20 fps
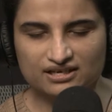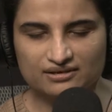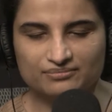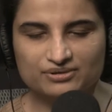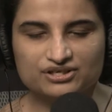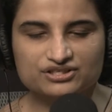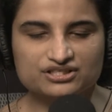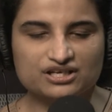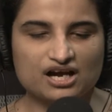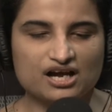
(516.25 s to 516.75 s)

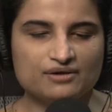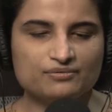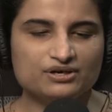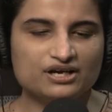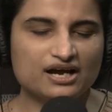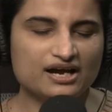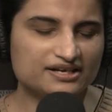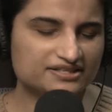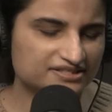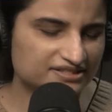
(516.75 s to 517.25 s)
Because I would
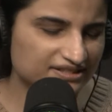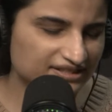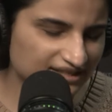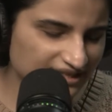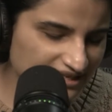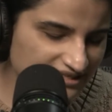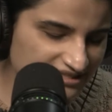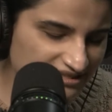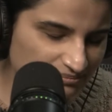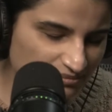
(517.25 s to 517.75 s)
hazard a
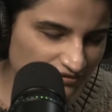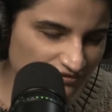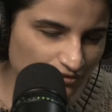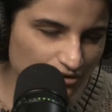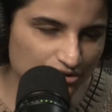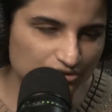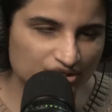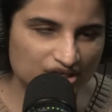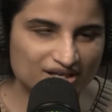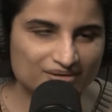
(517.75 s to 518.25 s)
guess that
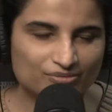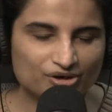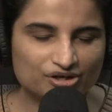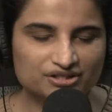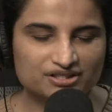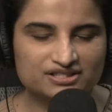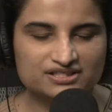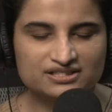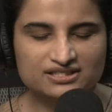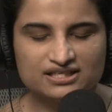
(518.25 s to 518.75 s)
before you came on
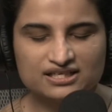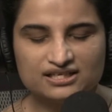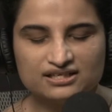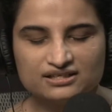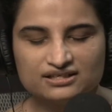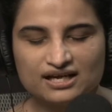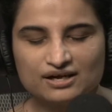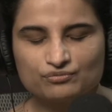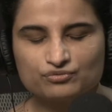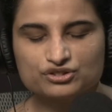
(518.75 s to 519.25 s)
the
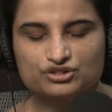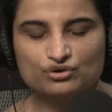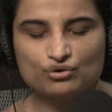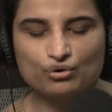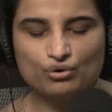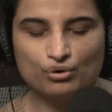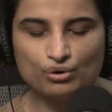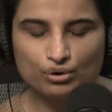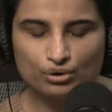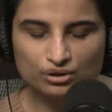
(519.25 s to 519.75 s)
scene, that was
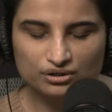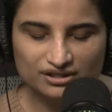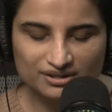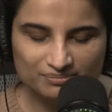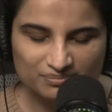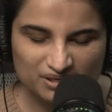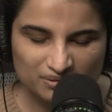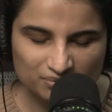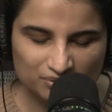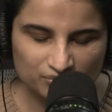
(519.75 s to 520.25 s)
all
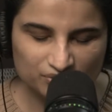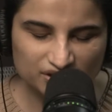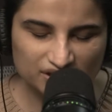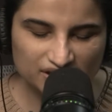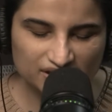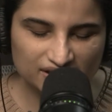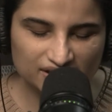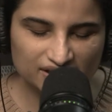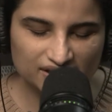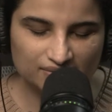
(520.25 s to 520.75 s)
that people were
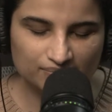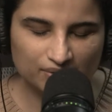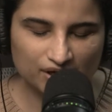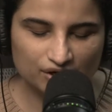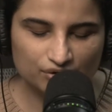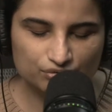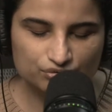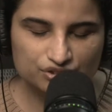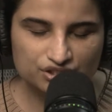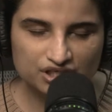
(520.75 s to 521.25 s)
thinking
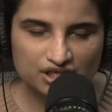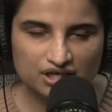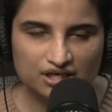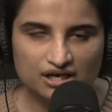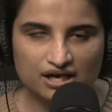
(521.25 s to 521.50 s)
about.